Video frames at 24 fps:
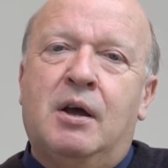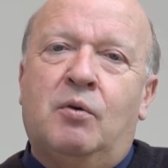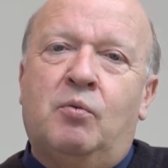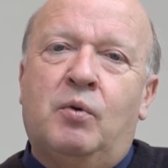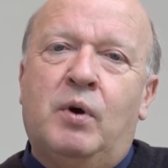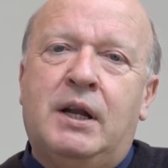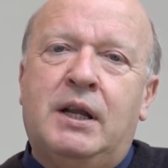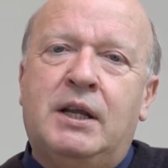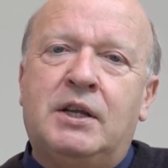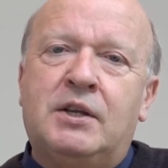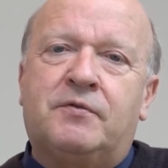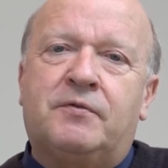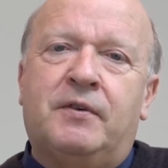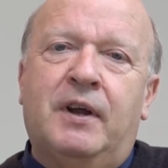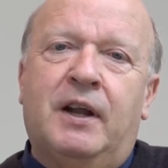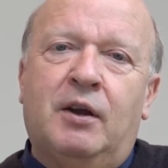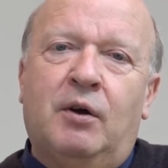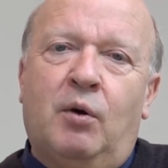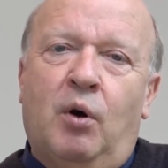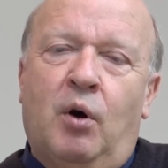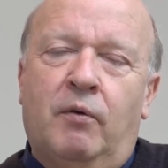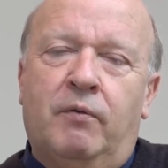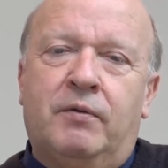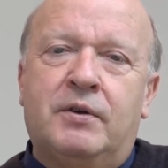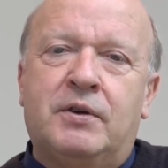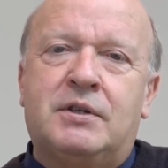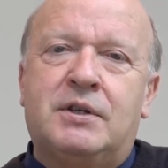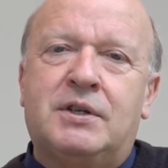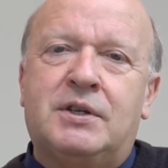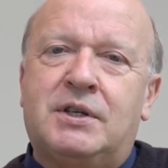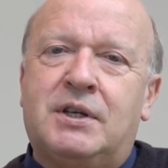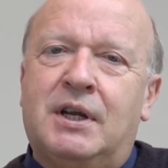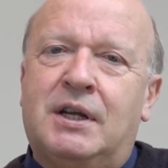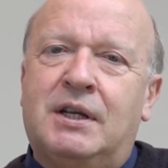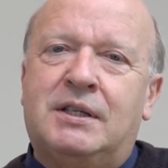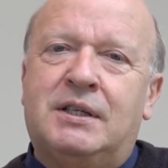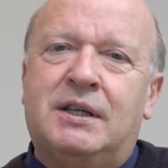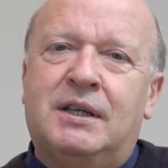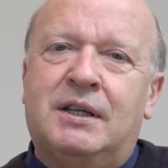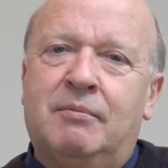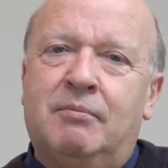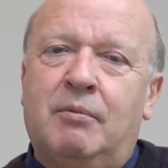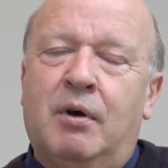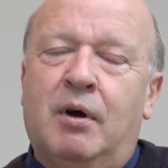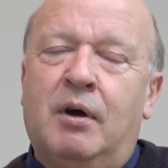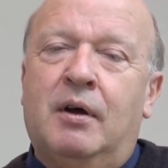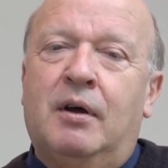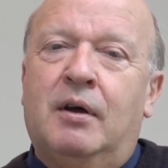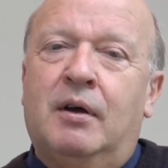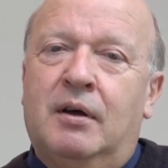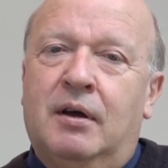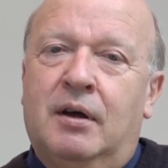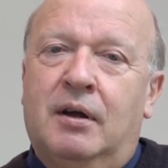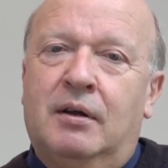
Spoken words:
when his fellow officers said to him,